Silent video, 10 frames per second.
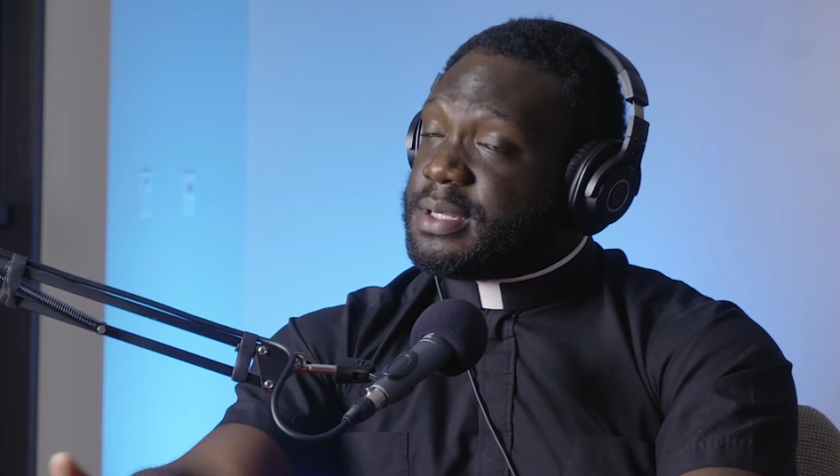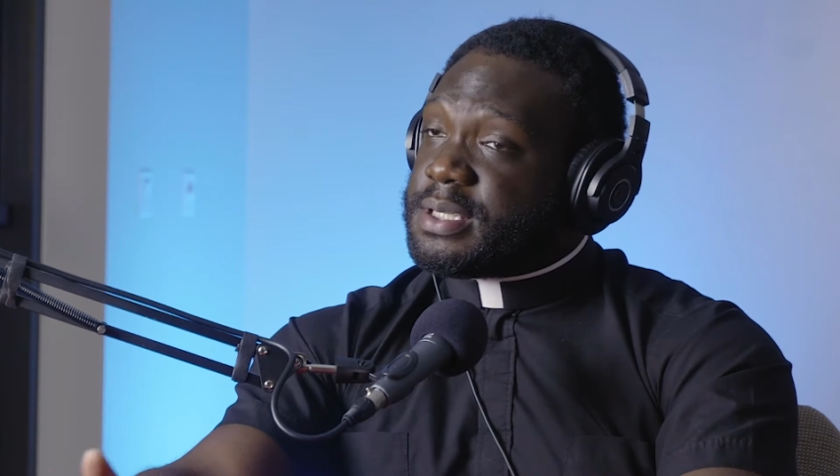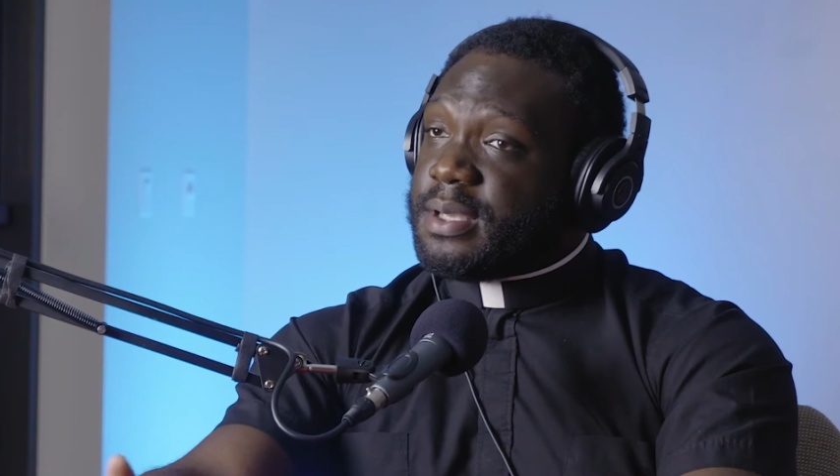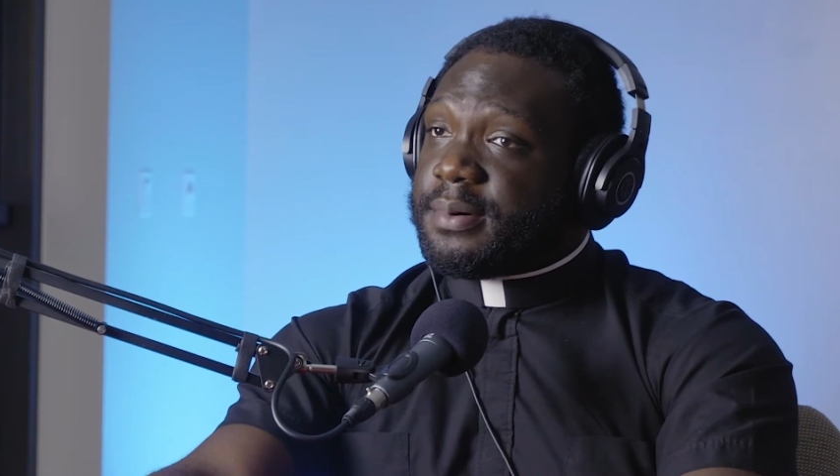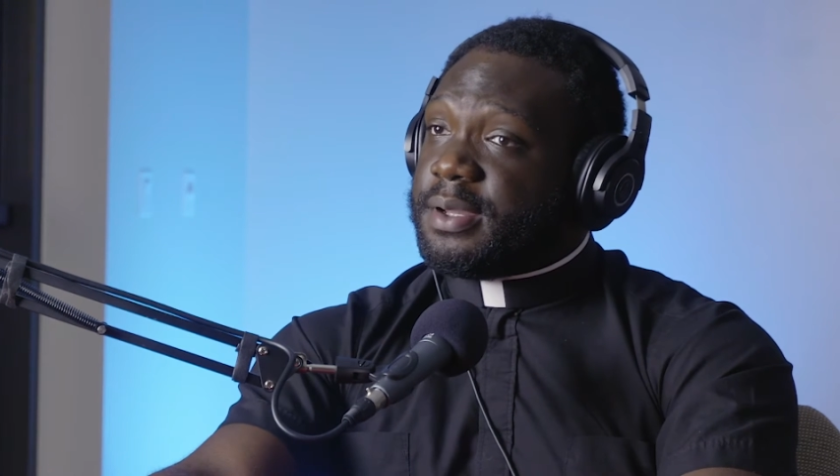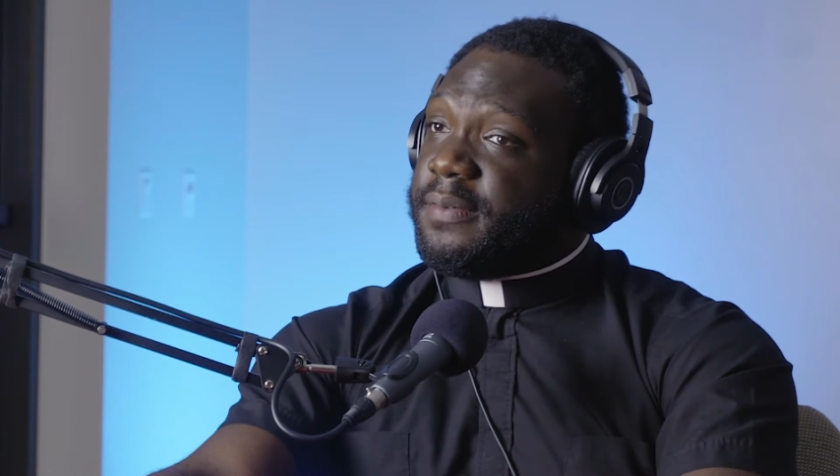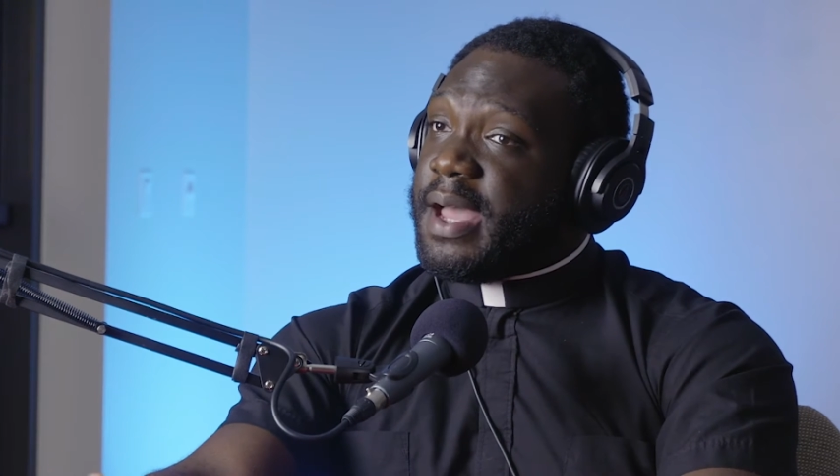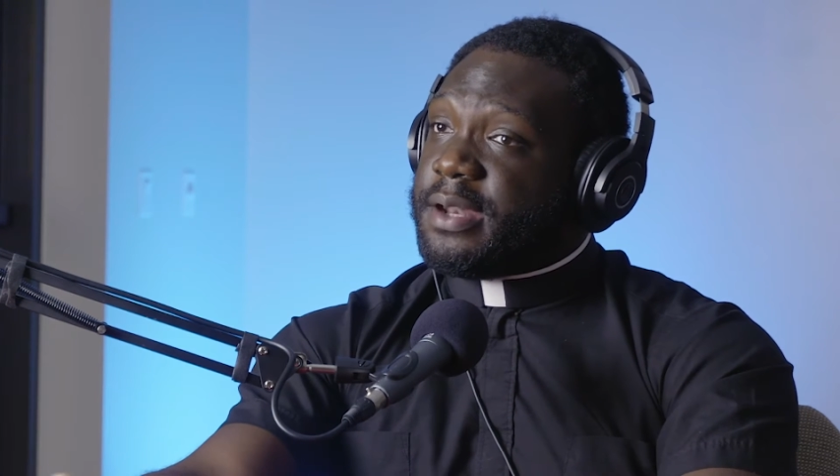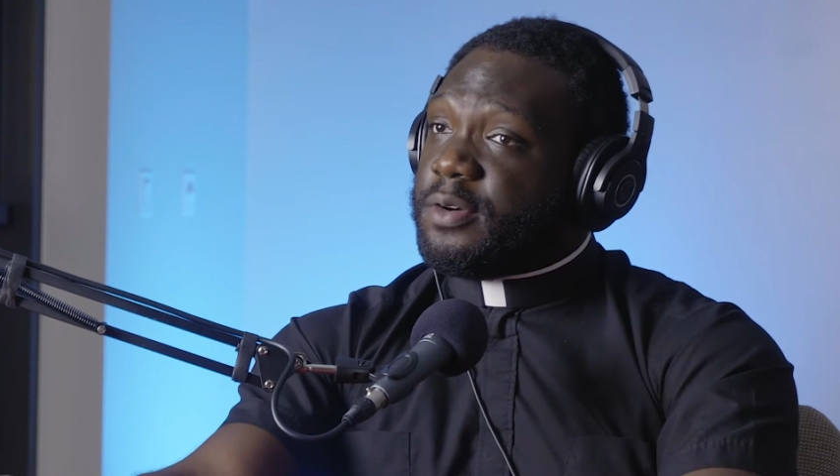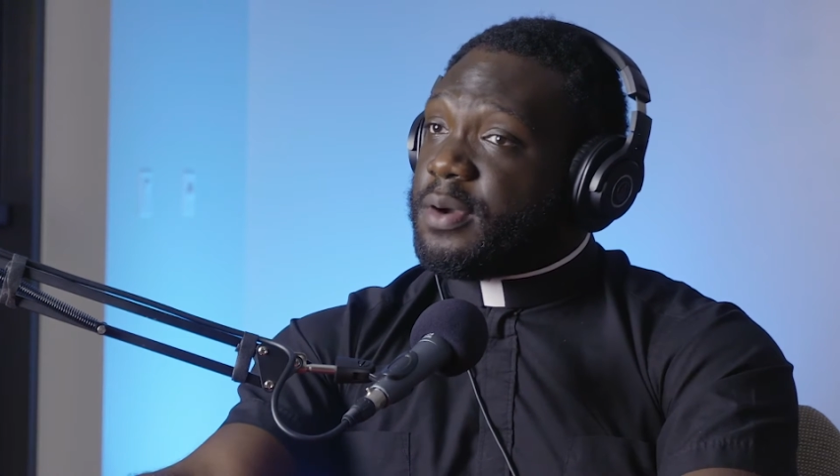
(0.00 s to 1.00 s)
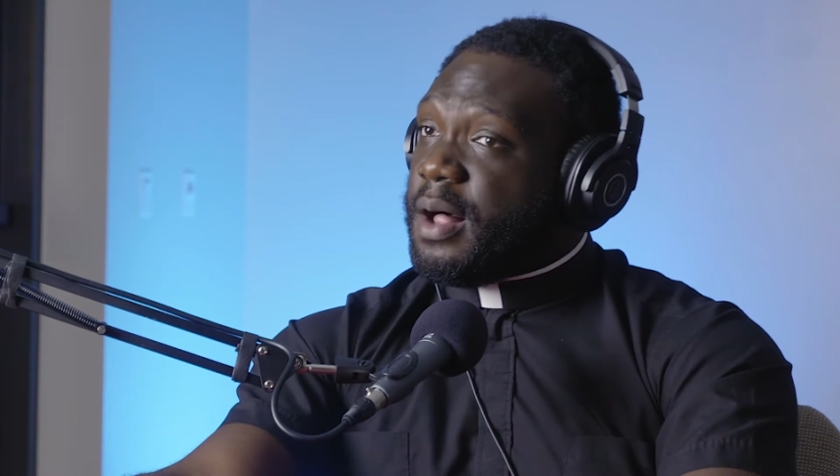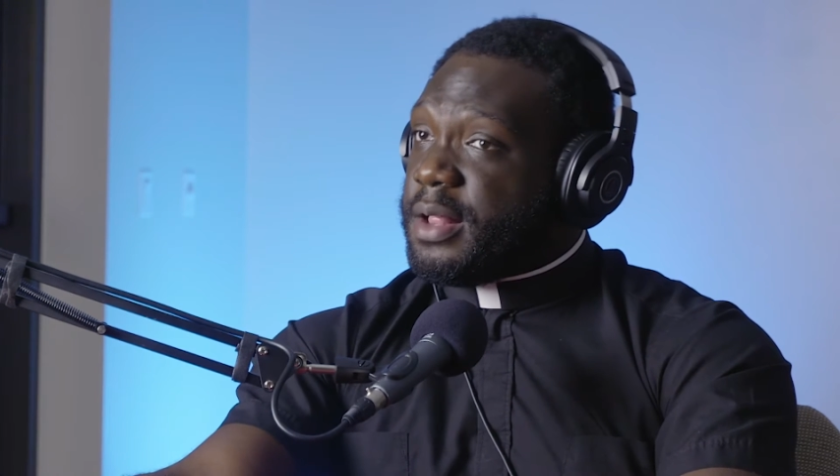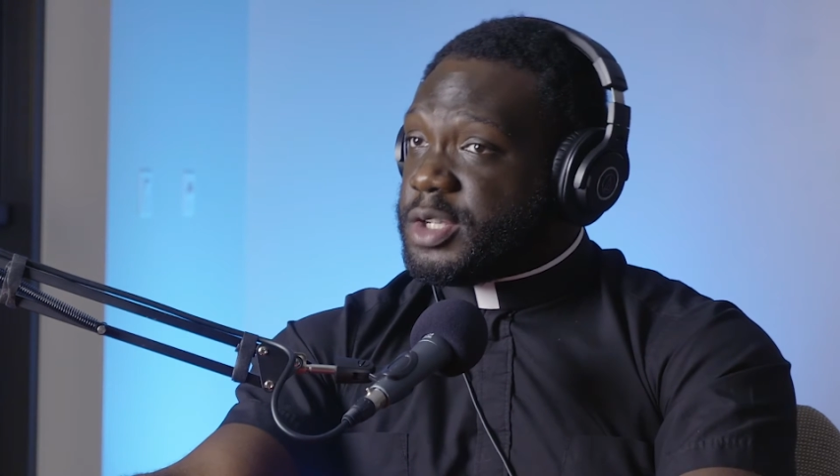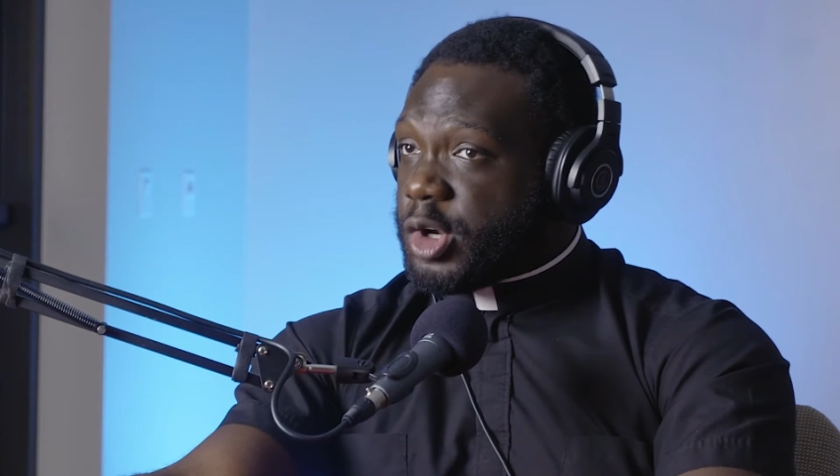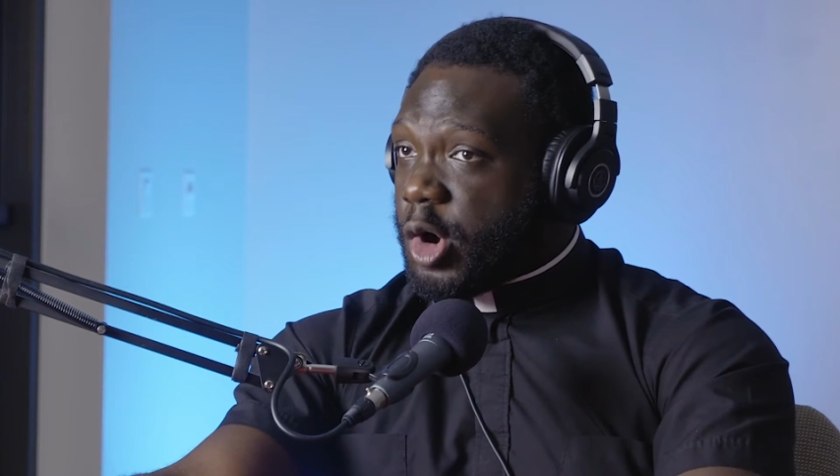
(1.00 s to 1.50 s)
Some could have had no
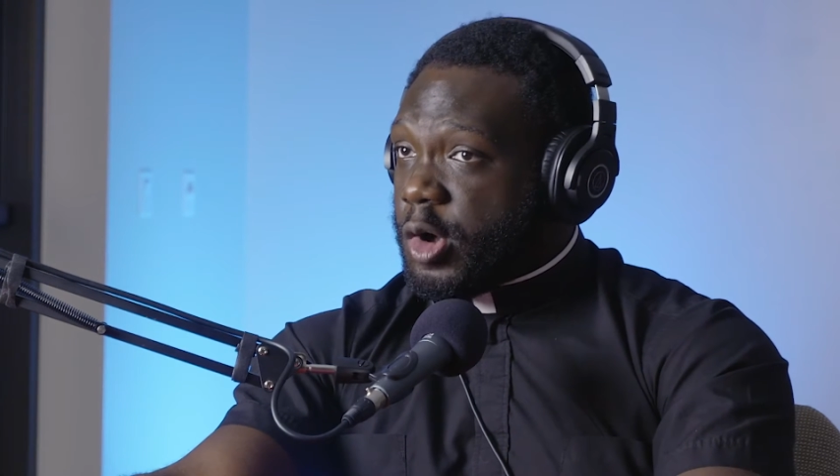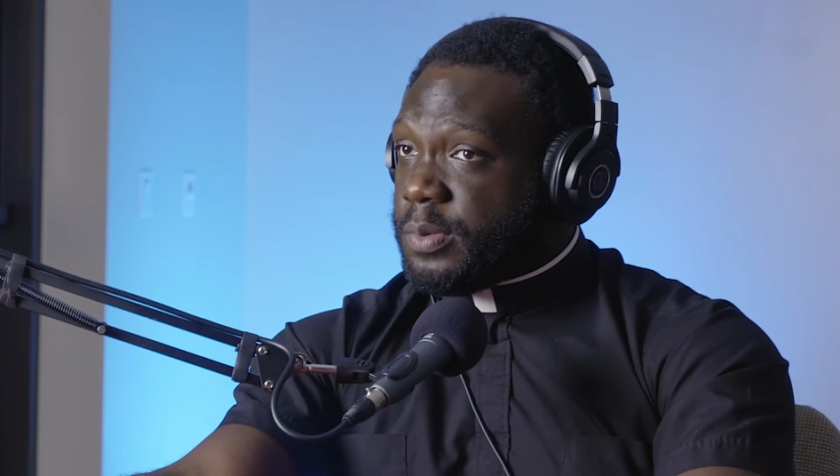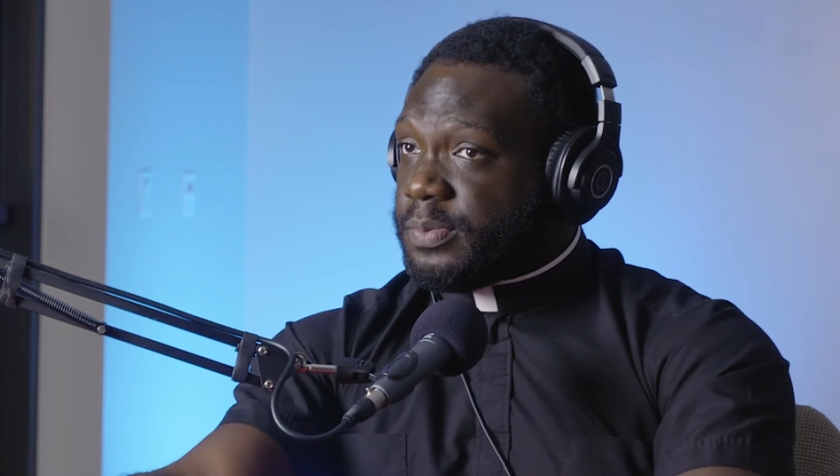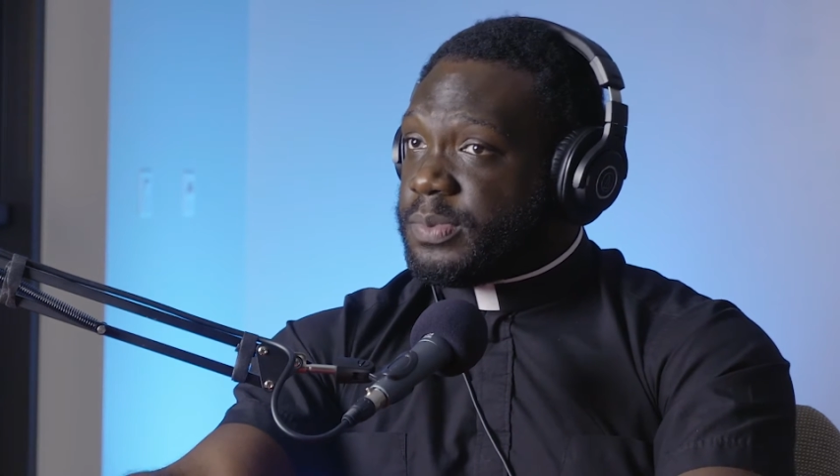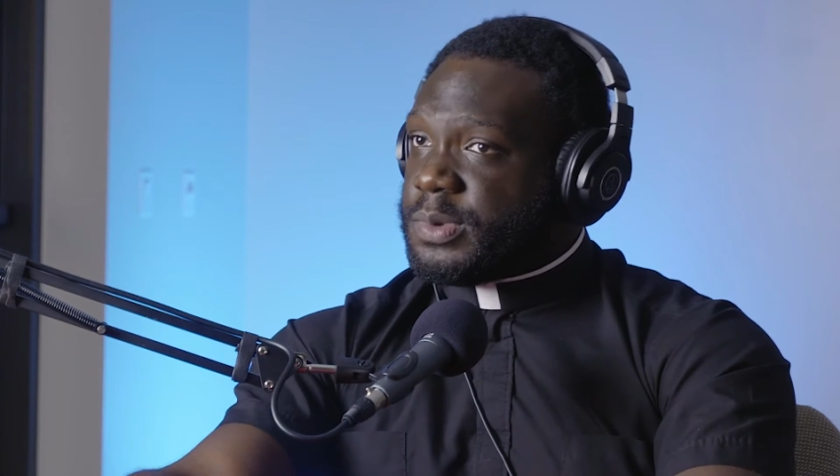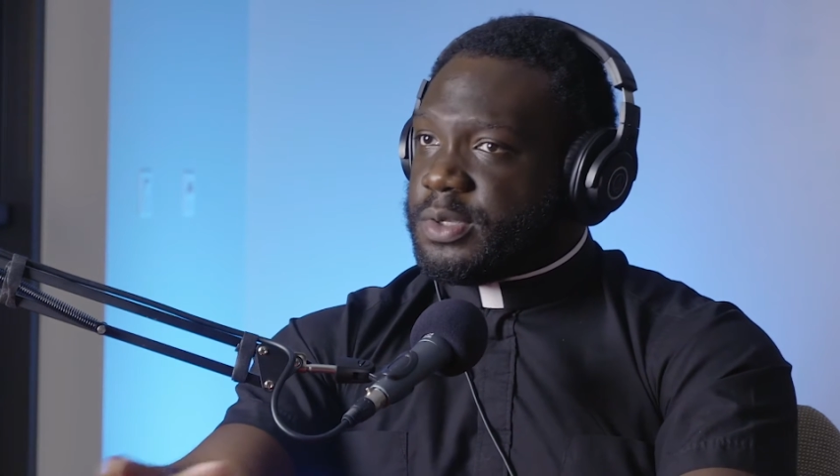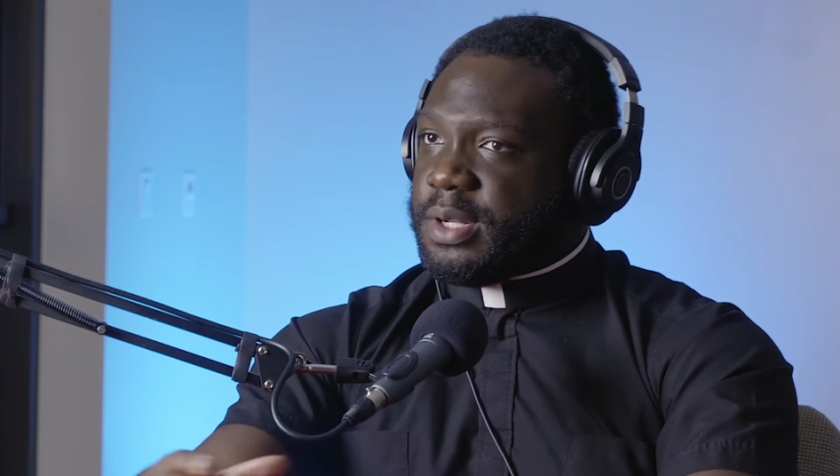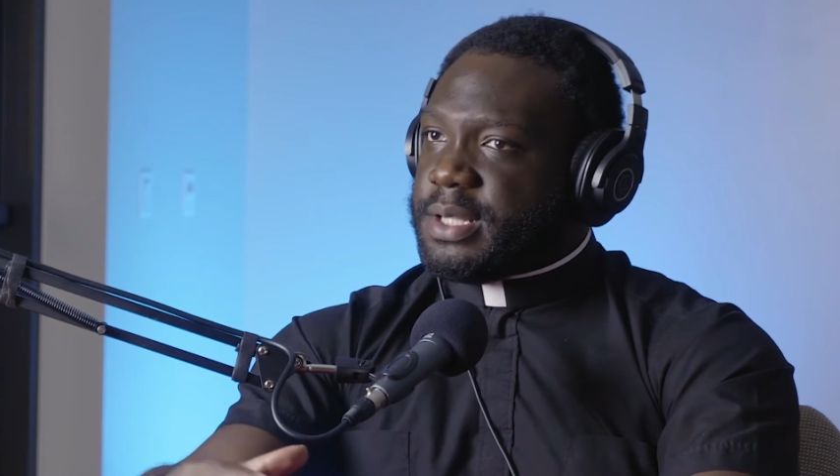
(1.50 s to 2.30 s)
college at all. So